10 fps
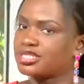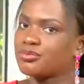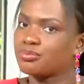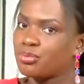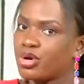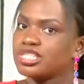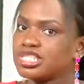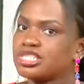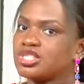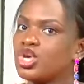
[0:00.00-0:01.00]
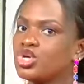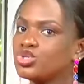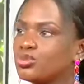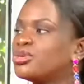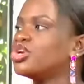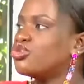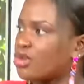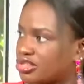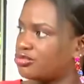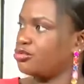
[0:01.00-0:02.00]
The point is to be
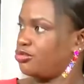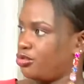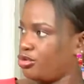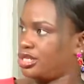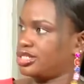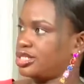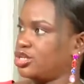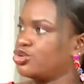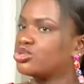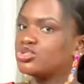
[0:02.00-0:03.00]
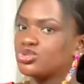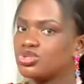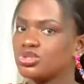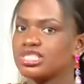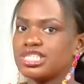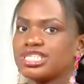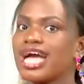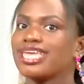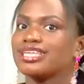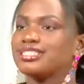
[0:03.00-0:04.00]
grateful for it, not to use it
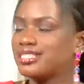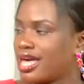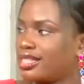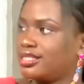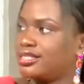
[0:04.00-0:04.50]
against others.